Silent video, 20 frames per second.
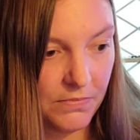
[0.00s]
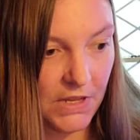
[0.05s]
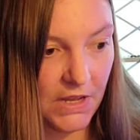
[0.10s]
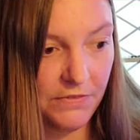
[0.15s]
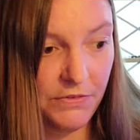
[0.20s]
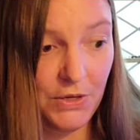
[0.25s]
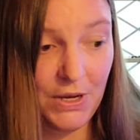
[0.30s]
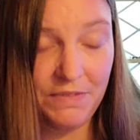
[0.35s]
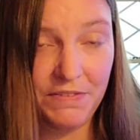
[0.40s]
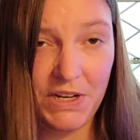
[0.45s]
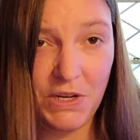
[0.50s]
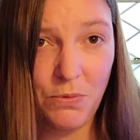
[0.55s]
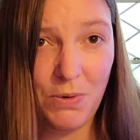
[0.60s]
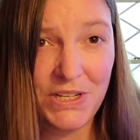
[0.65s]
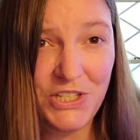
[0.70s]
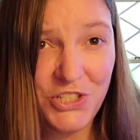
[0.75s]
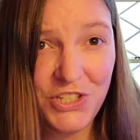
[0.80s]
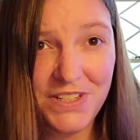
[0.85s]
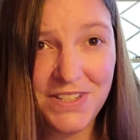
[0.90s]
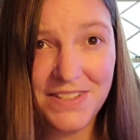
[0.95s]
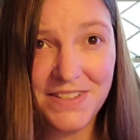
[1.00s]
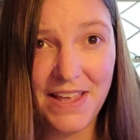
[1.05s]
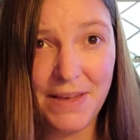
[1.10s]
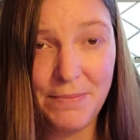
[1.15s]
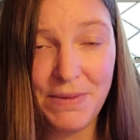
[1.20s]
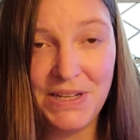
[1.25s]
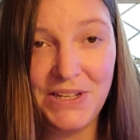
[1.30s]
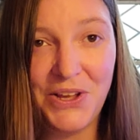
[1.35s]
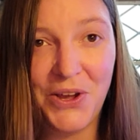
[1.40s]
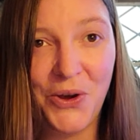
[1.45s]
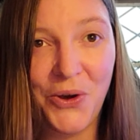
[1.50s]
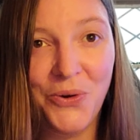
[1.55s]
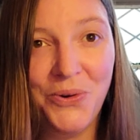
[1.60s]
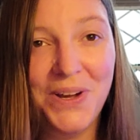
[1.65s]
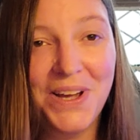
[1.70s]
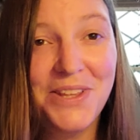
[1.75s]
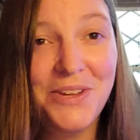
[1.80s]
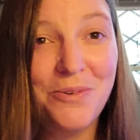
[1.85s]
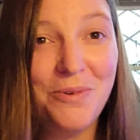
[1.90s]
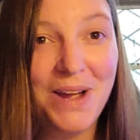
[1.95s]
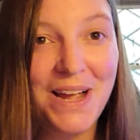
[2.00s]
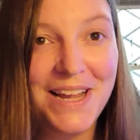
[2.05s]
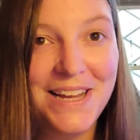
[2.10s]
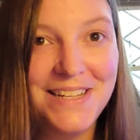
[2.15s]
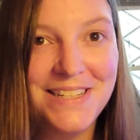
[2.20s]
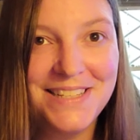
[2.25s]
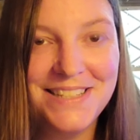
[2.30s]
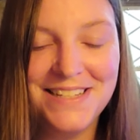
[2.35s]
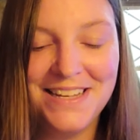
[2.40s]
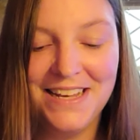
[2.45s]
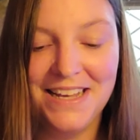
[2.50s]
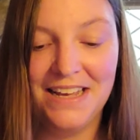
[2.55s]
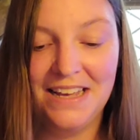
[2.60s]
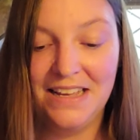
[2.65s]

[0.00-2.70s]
If you have any questions, let me know. Otherwise,